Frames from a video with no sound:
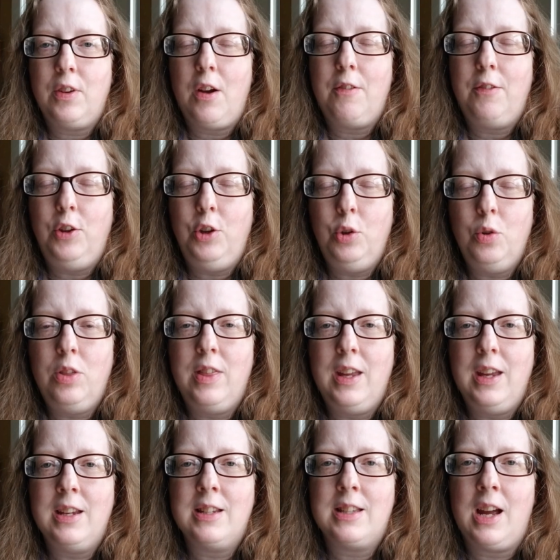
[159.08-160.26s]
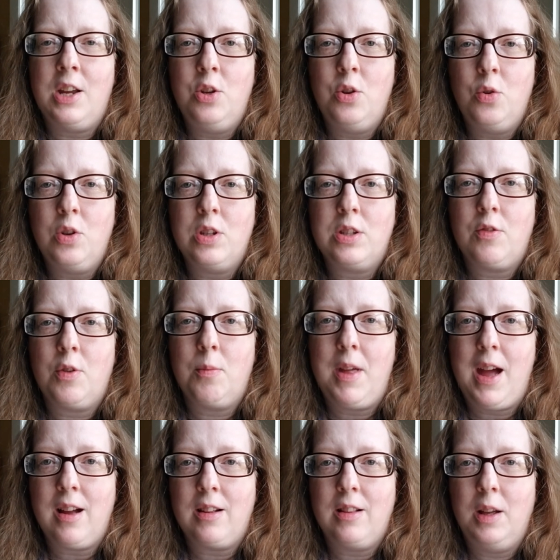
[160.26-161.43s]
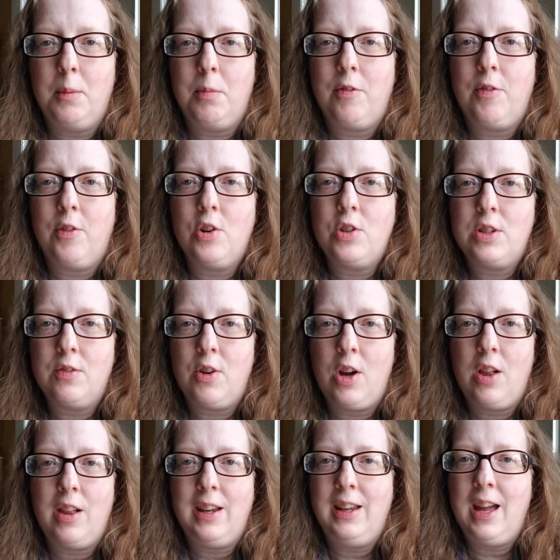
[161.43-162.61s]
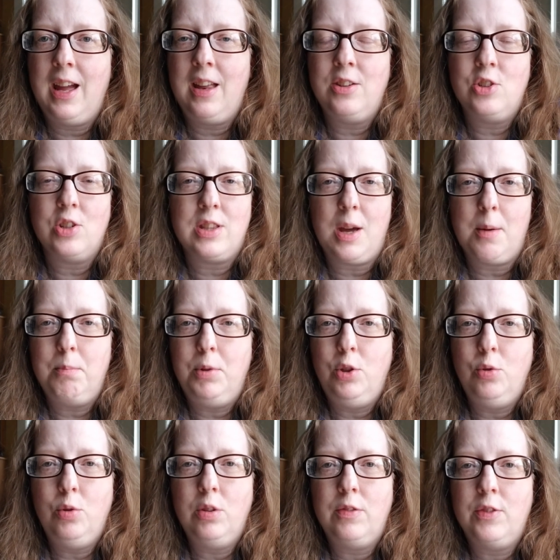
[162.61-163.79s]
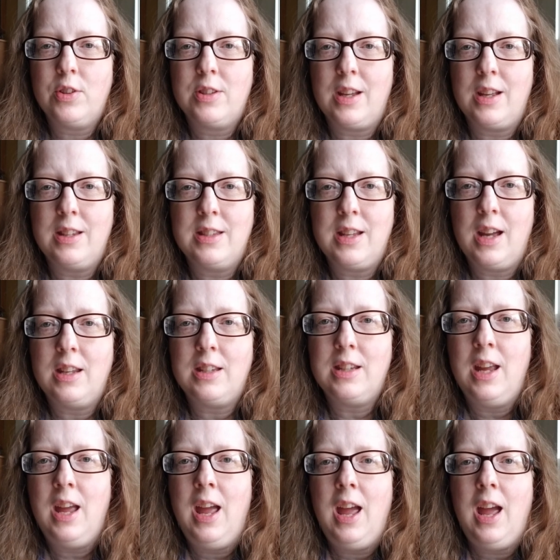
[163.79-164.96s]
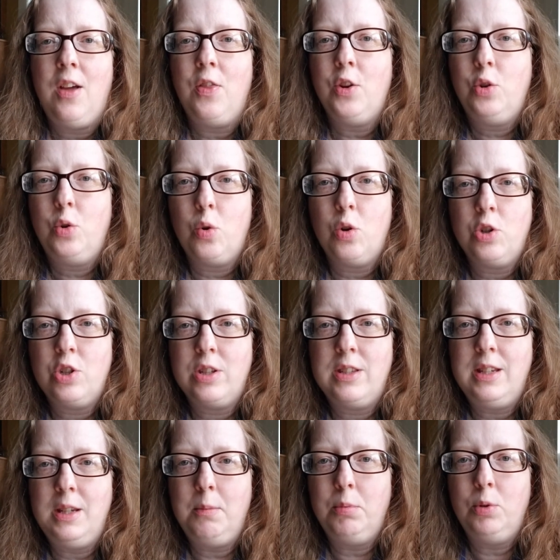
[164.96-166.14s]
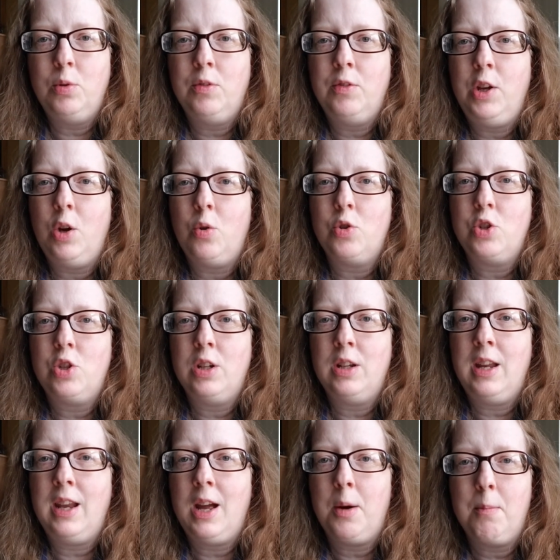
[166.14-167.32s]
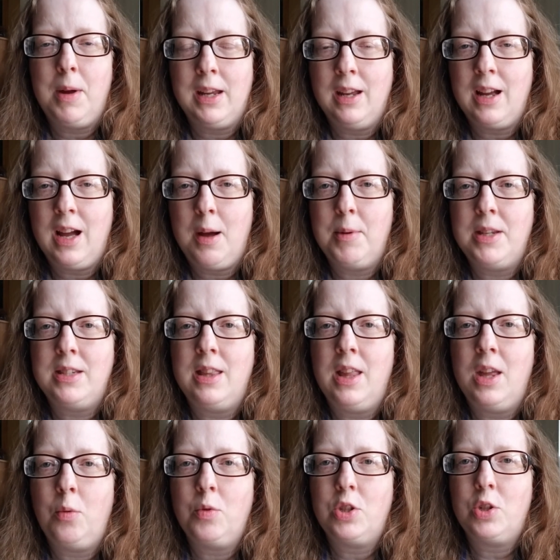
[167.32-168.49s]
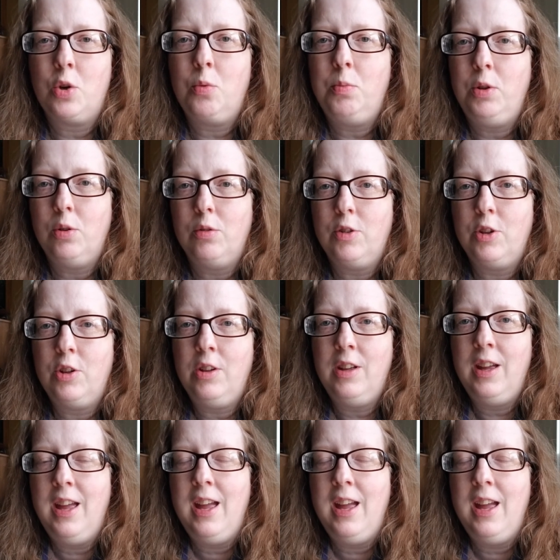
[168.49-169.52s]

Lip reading: A few things I noticed from that clip. First of all, again, just that beautiful sunset and the gorgeous deep blue of the ocean and how Megan commented that it was so beautiful.